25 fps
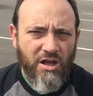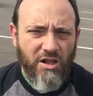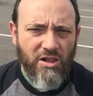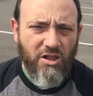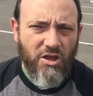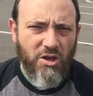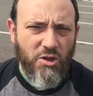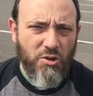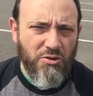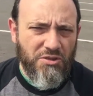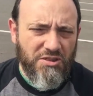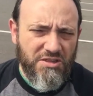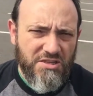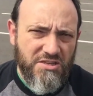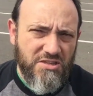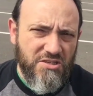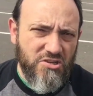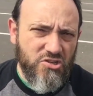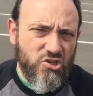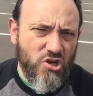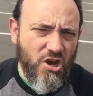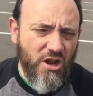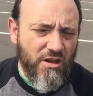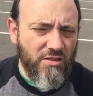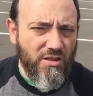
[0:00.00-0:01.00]
Hello, this
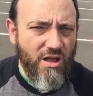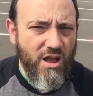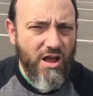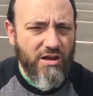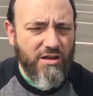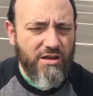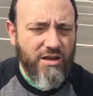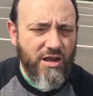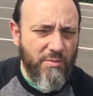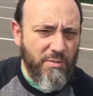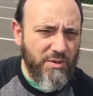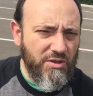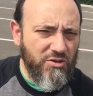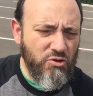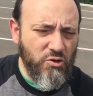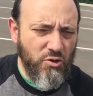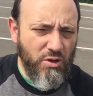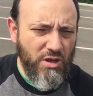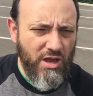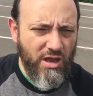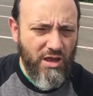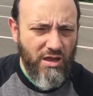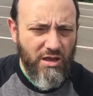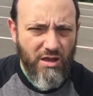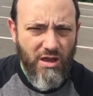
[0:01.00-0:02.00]
is John Locke coming to
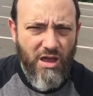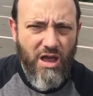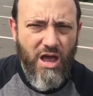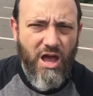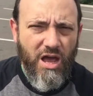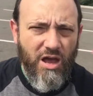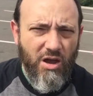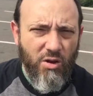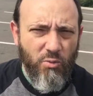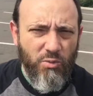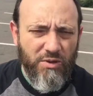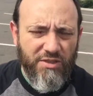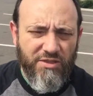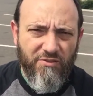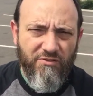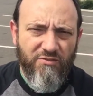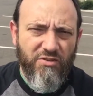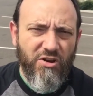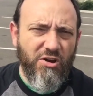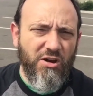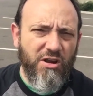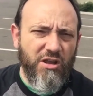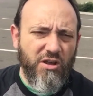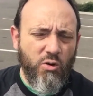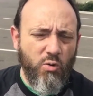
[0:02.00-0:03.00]
you uh, with a
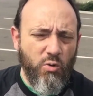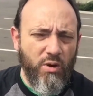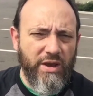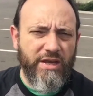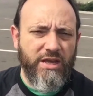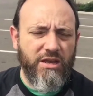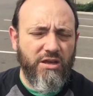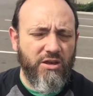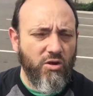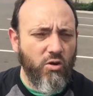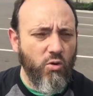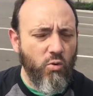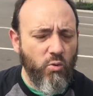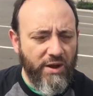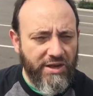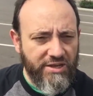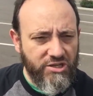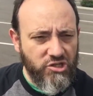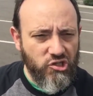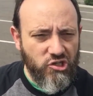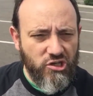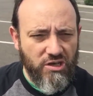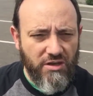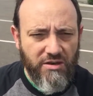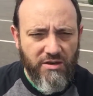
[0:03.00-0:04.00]
very quick
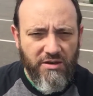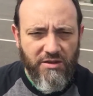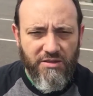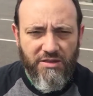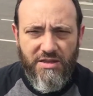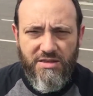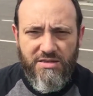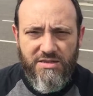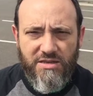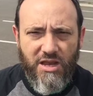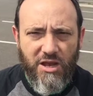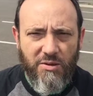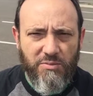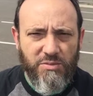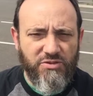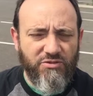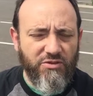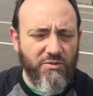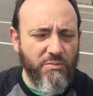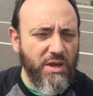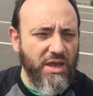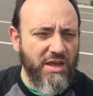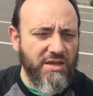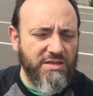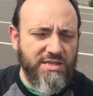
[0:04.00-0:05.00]
question. This comes
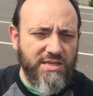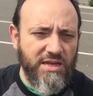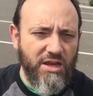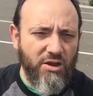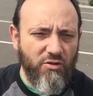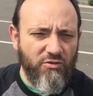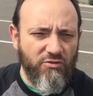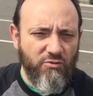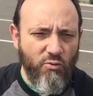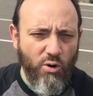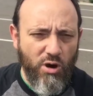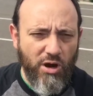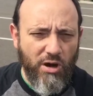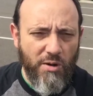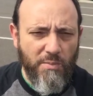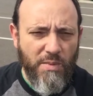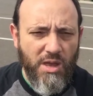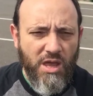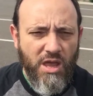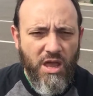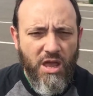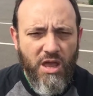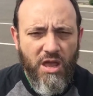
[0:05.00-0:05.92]
from SEO Forum.